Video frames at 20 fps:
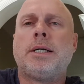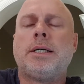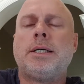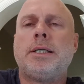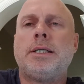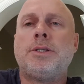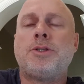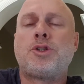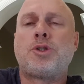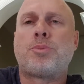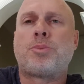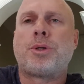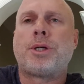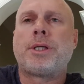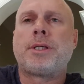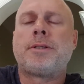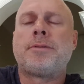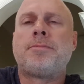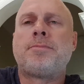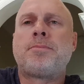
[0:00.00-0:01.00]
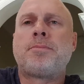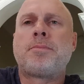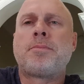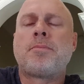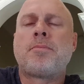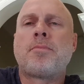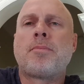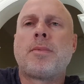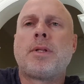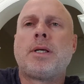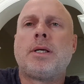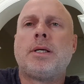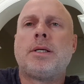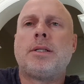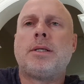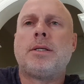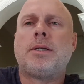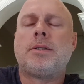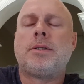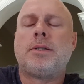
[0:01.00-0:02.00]
in spring,
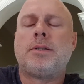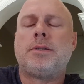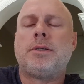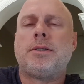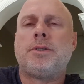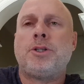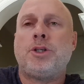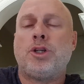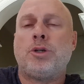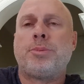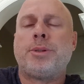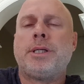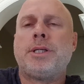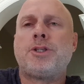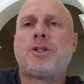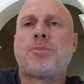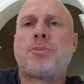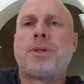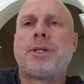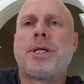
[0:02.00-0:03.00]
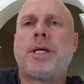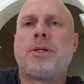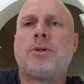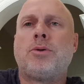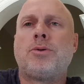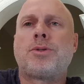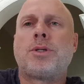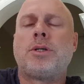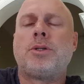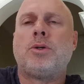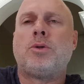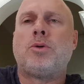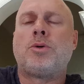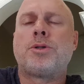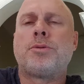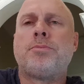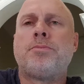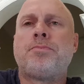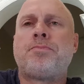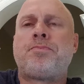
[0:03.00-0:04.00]
the European spring, and also the
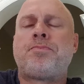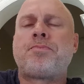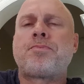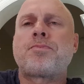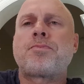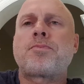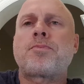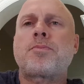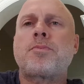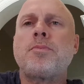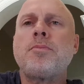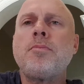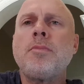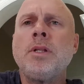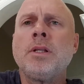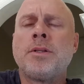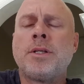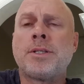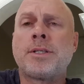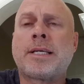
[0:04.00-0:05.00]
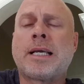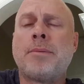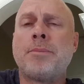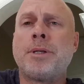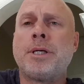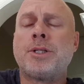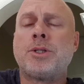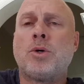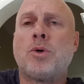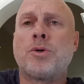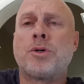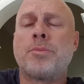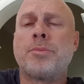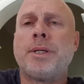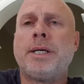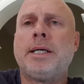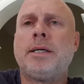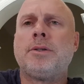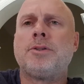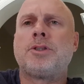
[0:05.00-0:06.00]
autumn. This is coming into autumn
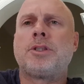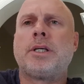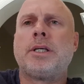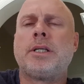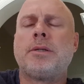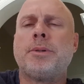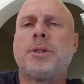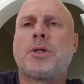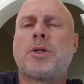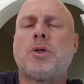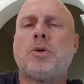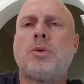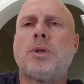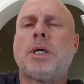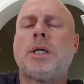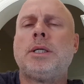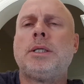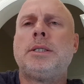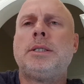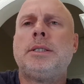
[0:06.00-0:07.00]
now. It's getting a bit cooler,